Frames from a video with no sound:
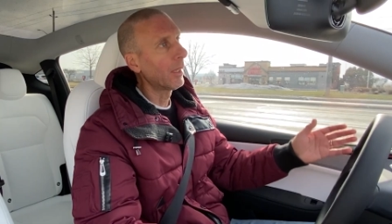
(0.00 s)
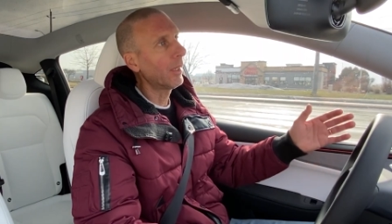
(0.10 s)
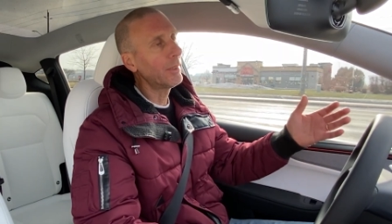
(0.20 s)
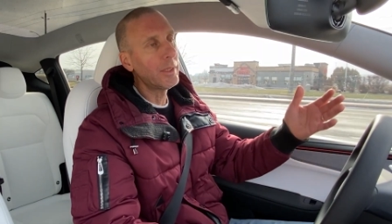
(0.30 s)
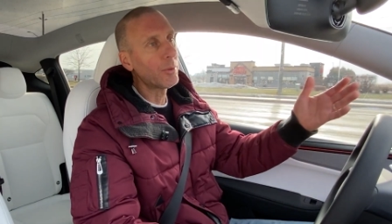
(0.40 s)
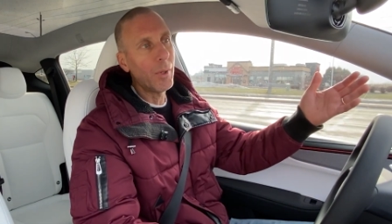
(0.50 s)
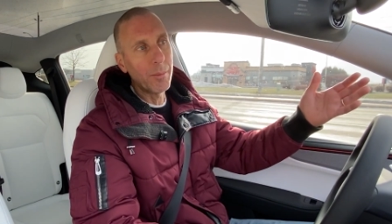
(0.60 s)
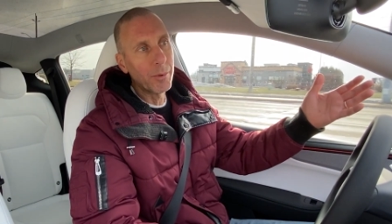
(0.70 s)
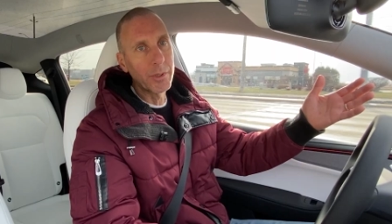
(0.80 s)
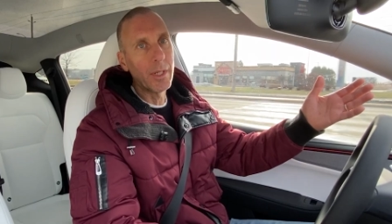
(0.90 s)
because these
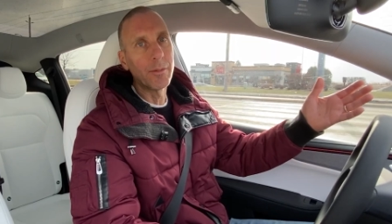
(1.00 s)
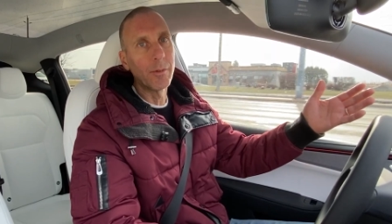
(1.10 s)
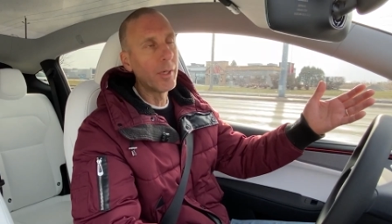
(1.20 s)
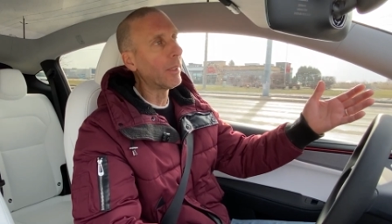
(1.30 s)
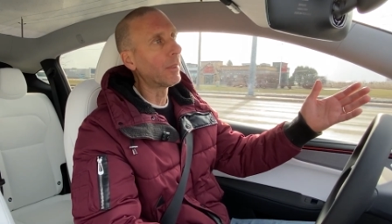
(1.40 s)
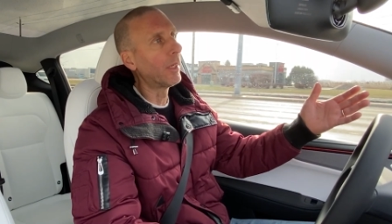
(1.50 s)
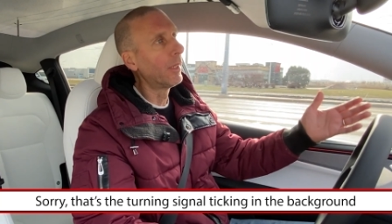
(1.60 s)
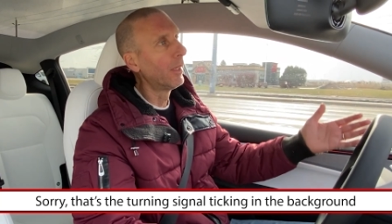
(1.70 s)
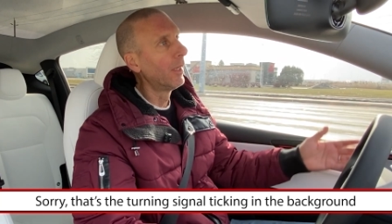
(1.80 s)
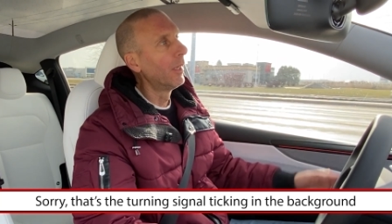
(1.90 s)
wipers never run.
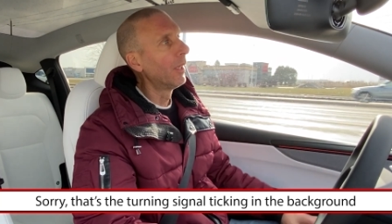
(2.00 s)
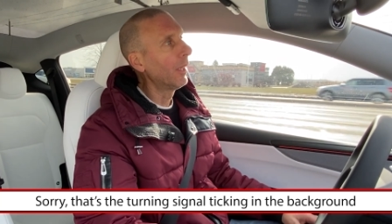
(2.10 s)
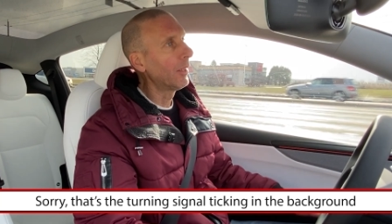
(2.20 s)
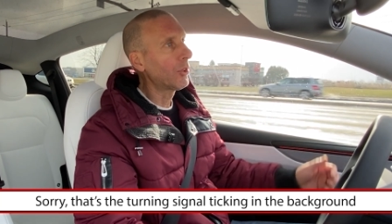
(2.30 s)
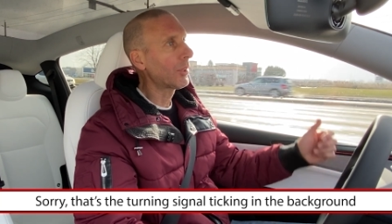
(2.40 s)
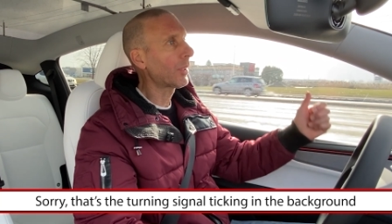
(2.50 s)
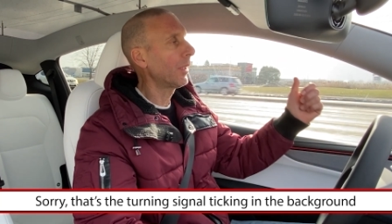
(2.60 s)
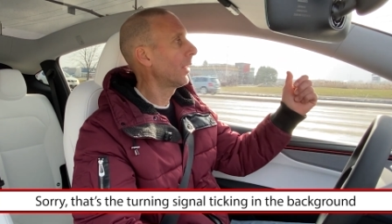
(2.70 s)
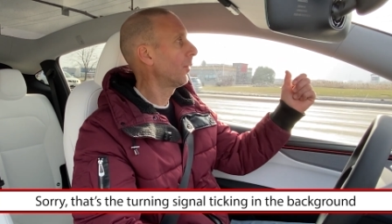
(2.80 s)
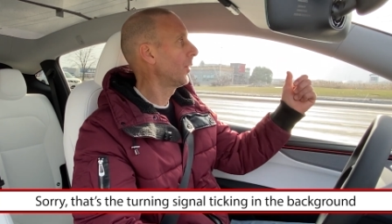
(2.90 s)
It just
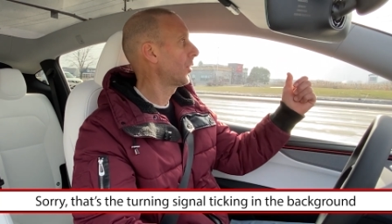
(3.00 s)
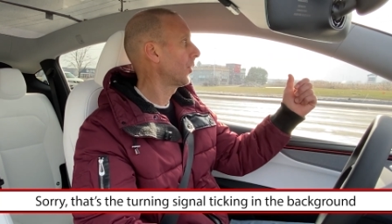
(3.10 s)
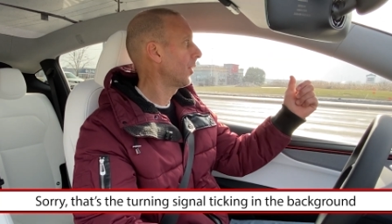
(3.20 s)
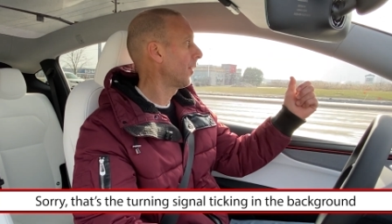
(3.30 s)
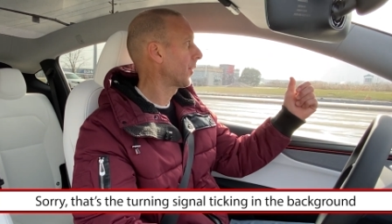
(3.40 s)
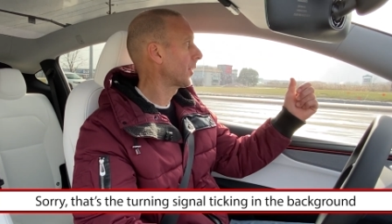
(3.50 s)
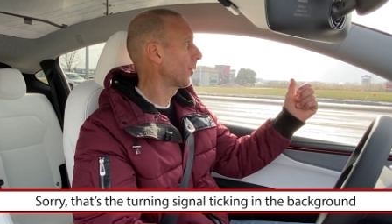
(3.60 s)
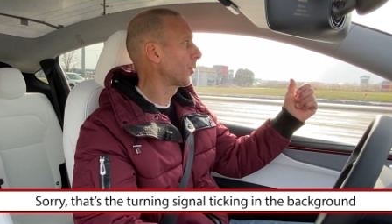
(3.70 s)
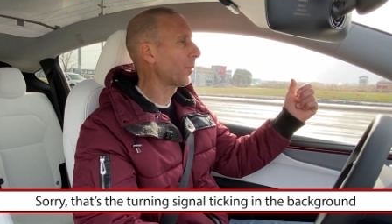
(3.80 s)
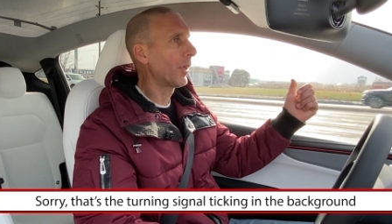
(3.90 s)
cleaned the windshield off because I
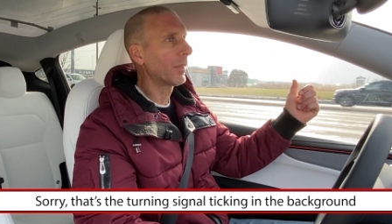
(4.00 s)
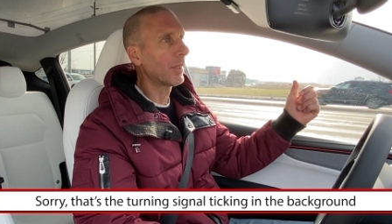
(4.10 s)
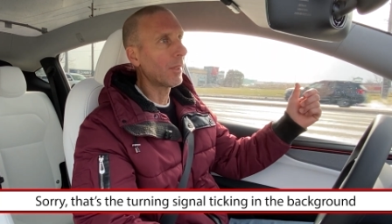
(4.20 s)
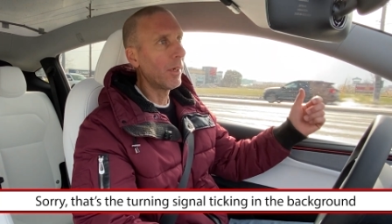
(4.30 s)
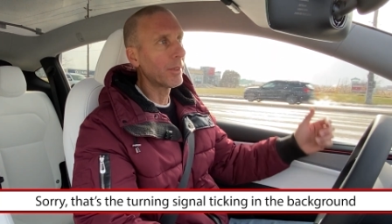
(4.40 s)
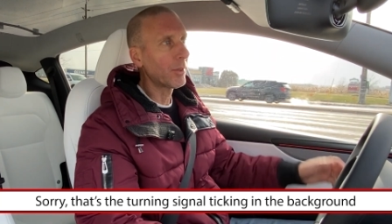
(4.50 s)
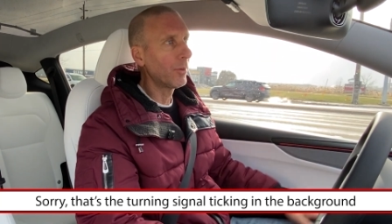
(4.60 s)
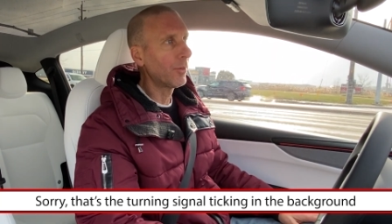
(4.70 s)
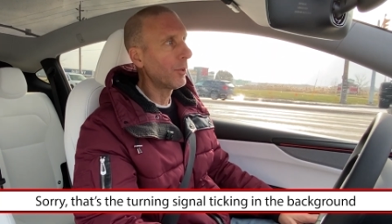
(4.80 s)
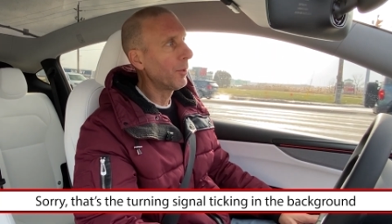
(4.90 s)
was parked at Costco
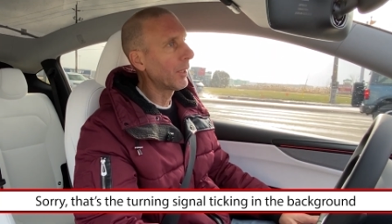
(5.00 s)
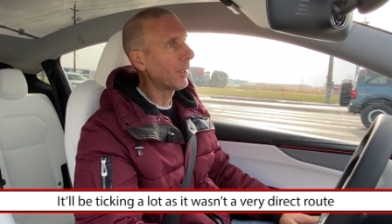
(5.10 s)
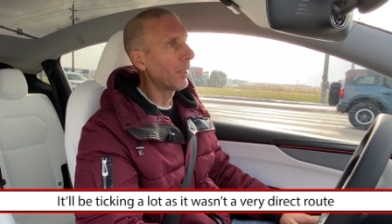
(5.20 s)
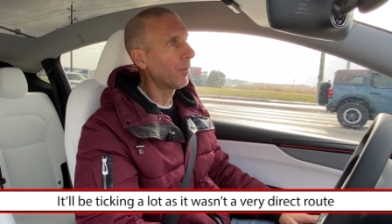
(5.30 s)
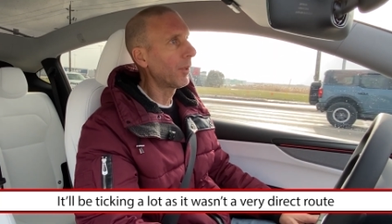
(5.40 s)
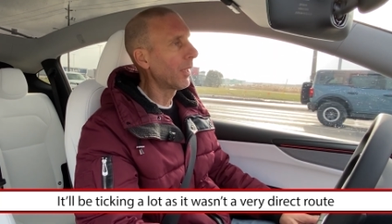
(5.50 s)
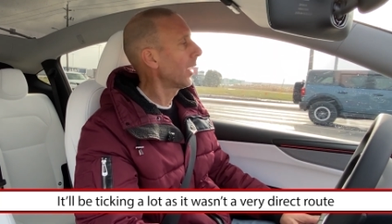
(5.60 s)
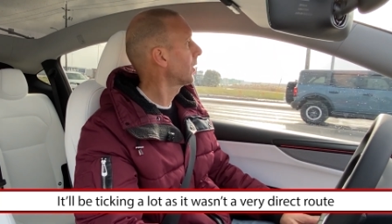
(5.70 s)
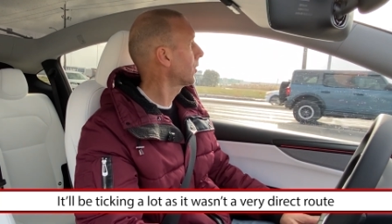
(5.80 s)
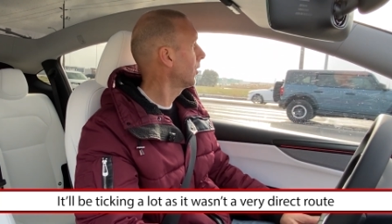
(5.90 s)
for a bit, got rid of
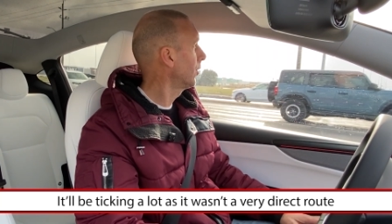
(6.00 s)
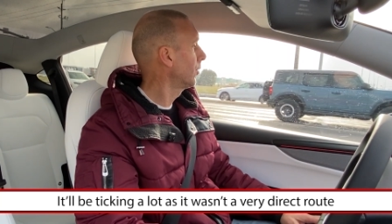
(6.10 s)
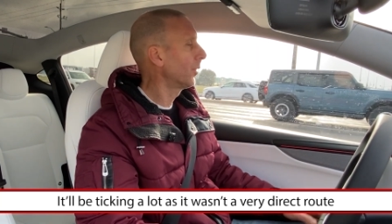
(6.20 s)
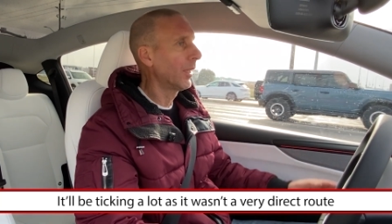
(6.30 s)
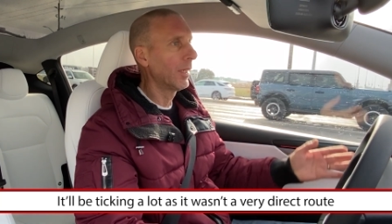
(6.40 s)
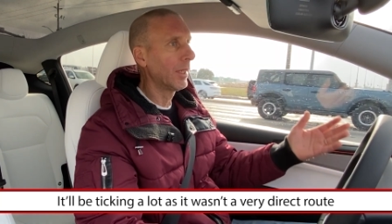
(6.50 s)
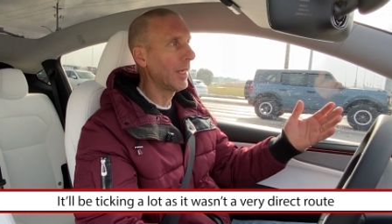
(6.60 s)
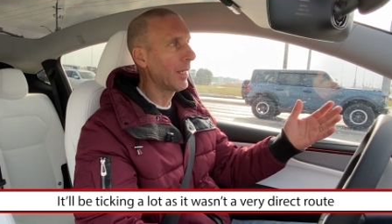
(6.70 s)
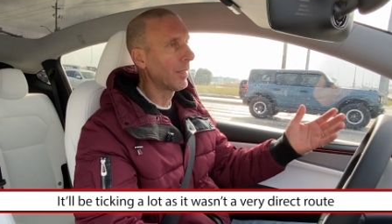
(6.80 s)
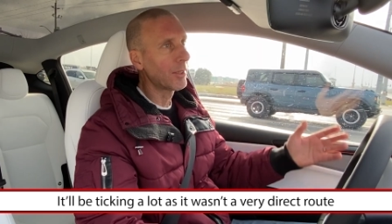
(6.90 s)
that snow, and
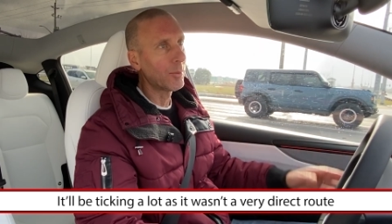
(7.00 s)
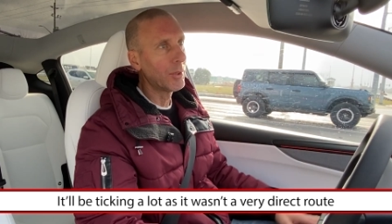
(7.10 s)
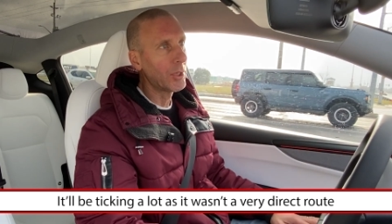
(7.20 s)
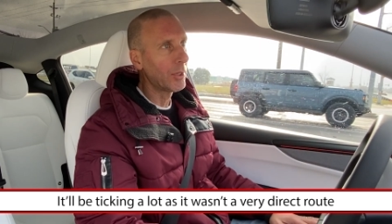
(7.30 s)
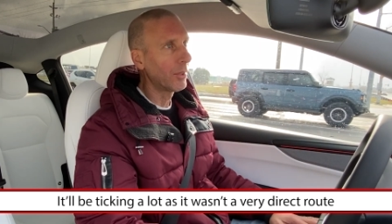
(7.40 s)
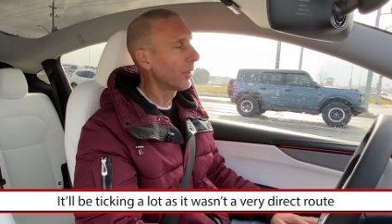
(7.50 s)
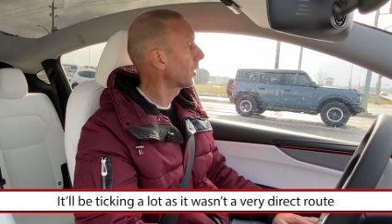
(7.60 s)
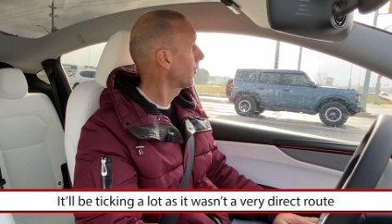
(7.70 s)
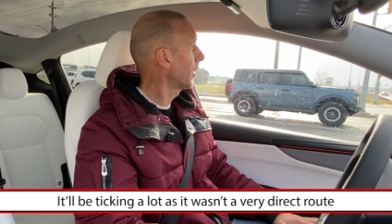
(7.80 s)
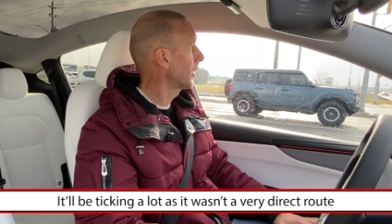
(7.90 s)
again, this windshield looks
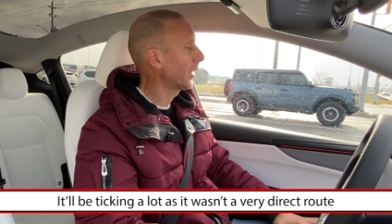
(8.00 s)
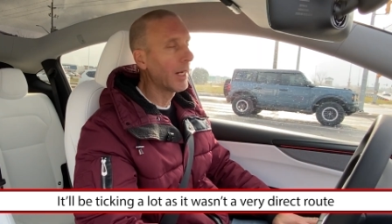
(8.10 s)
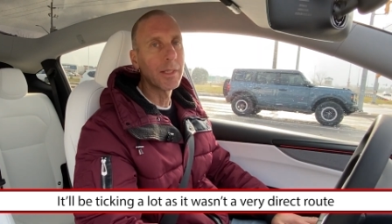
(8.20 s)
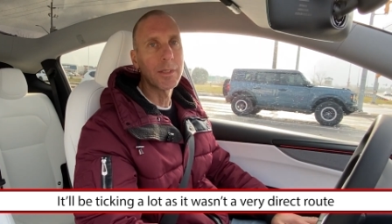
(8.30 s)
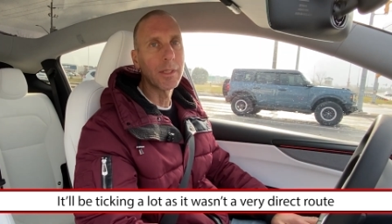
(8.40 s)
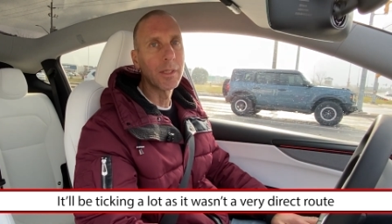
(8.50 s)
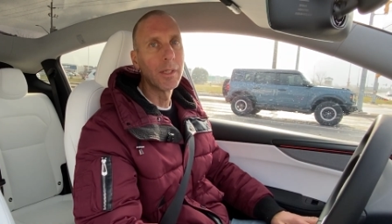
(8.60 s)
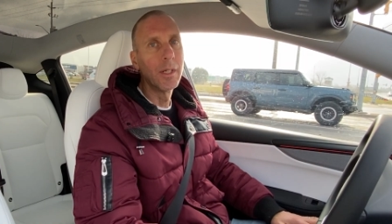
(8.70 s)
fantastic.